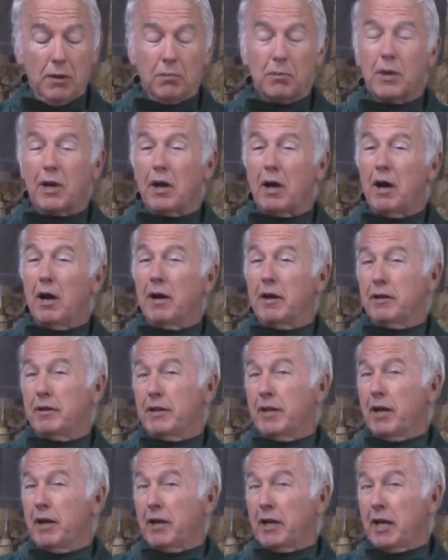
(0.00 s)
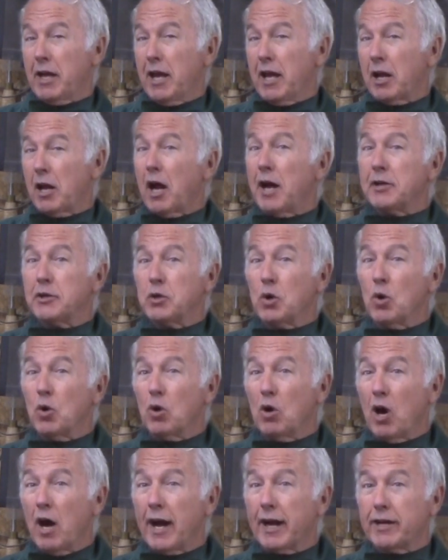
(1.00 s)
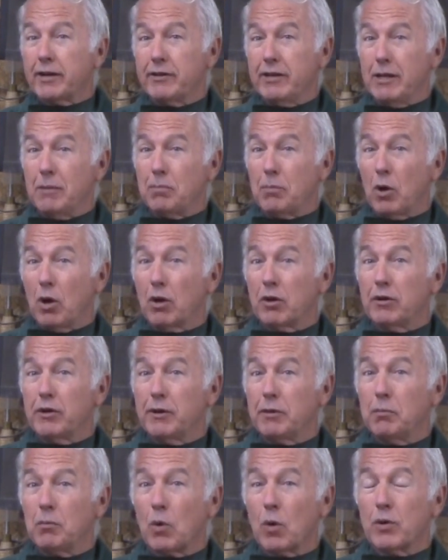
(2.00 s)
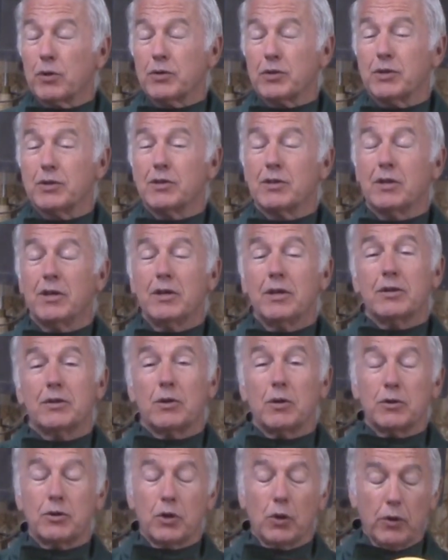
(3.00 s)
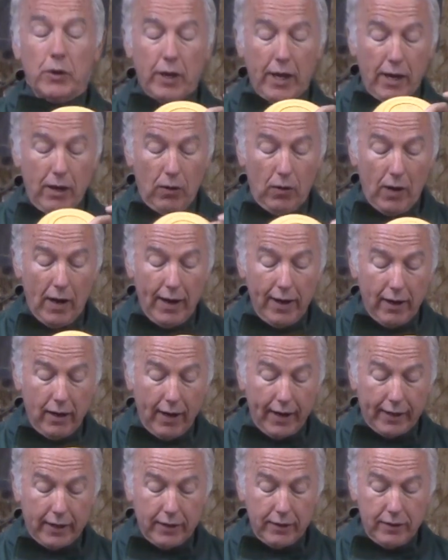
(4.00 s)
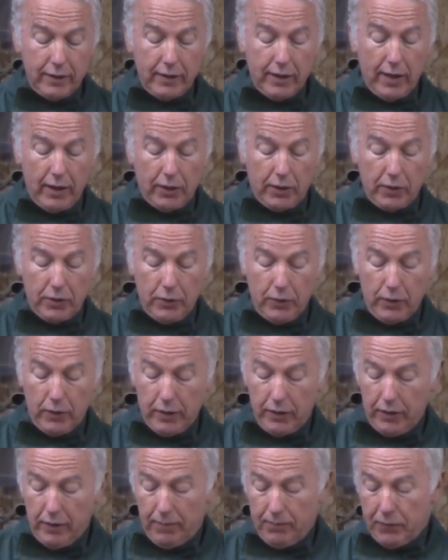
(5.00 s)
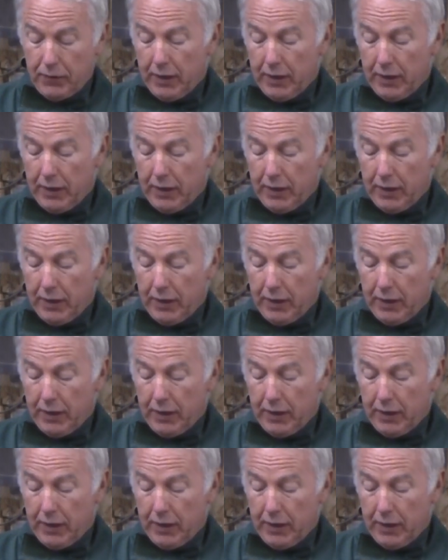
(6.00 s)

But I don't like deep, ugly mortises, so I'll show you how I like it and how to do it.